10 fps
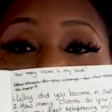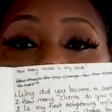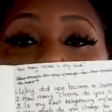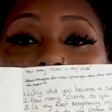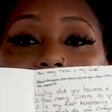
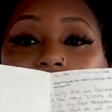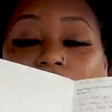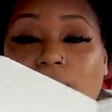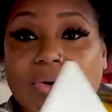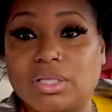y'all,
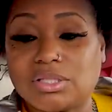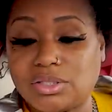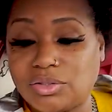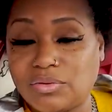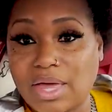I'm willing to
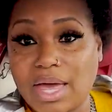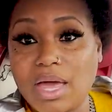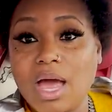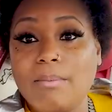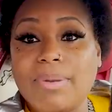do that.
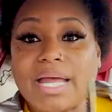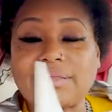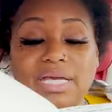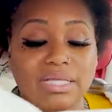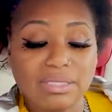But I
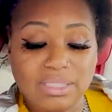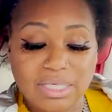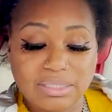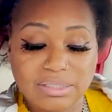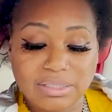think
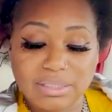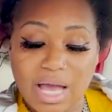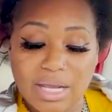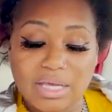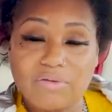this
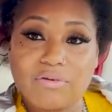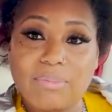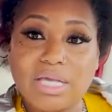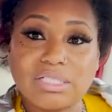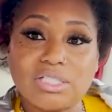kind of
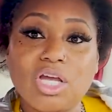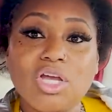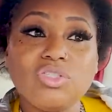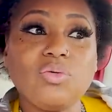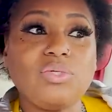information
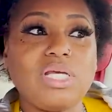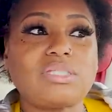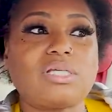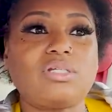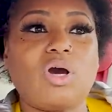you need
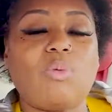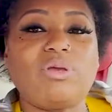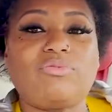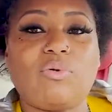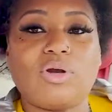to know
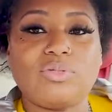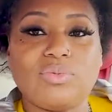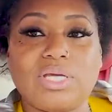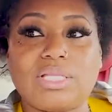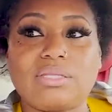before you
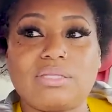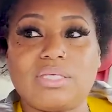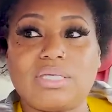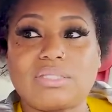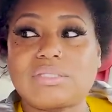get
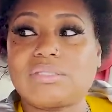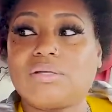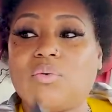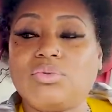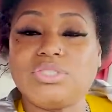this
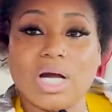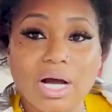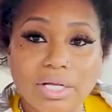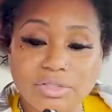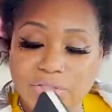
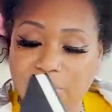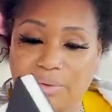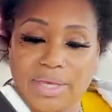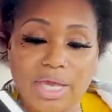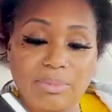done to
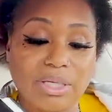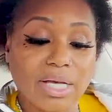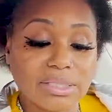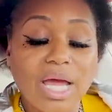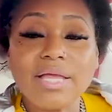your head,
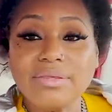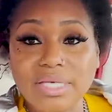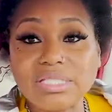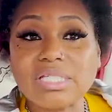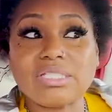because
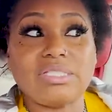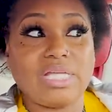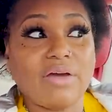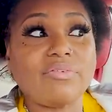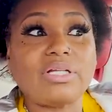this is
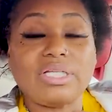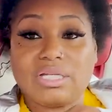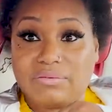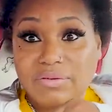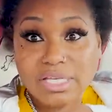definitely
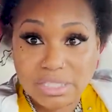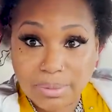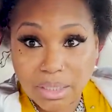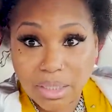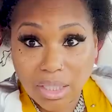an
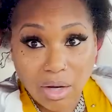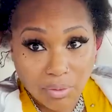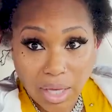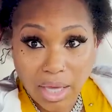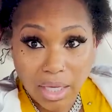investment.
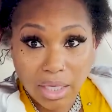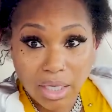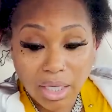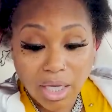Okay.